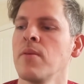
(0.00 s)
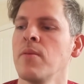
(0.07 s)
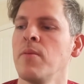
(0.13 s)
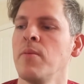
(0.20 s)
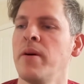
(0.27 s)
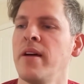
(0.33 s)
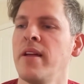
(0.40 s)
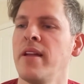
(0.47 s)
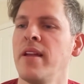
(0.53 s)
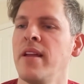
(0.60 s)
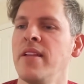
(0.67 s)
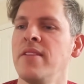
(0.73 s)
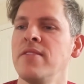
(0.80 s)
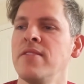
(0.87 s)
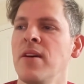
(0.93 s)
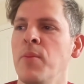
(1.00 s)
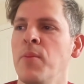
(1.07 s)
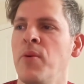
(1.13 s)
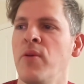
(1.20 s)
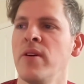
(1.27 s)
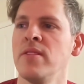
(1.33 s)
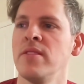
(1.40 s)
But at some
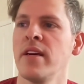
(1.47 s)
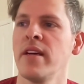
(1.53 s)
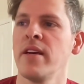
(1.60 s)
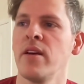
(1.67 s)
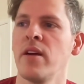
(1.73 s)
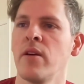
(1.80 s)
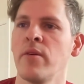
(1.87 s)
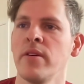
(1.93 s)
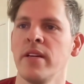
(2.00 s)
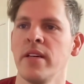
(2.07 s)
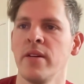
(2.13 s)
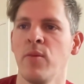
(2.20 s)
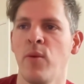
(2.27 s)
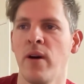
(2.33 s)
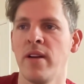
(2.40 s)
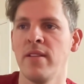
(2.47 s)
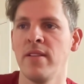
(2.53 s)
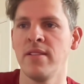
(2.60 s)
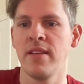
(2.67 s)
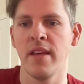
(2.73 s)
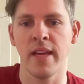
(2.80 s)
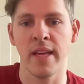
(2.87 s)
points I really wanted to
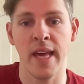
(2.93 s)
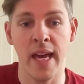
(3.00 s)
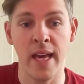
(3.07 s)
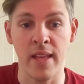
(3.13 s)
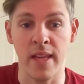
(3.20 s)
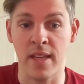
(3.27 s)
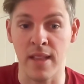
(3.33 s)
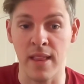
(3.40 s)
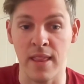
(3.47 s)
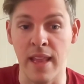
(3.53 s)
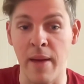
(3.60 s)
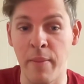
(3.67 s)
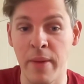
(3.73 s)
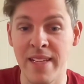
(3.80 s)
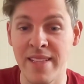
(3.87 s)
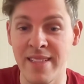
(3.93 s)
say like, hey, like, let me